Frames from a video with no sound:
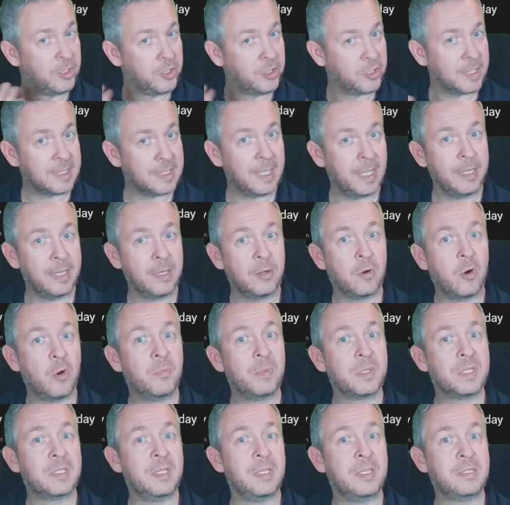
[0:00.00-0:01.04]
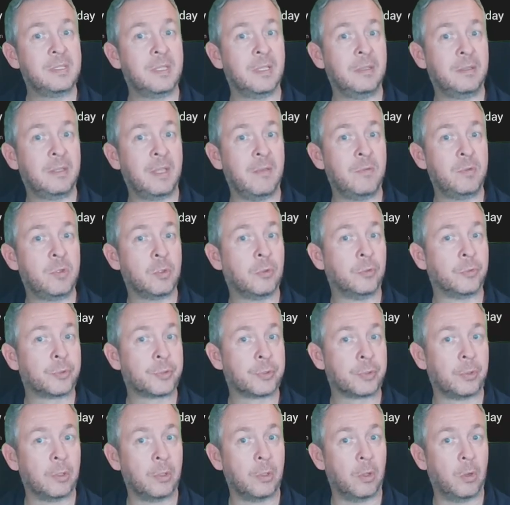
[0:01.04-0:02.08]
Just like Home Assistant gives you
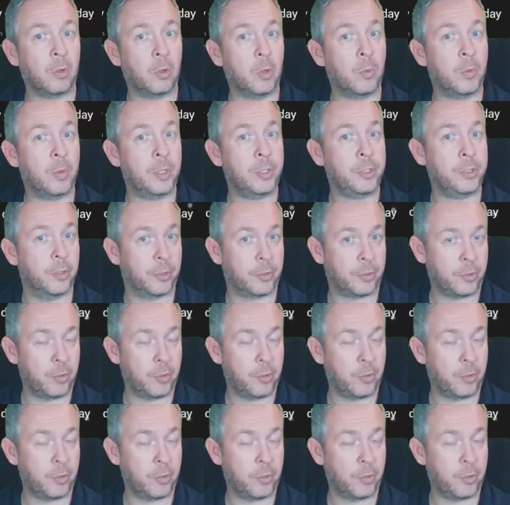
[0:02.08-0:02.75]
control over your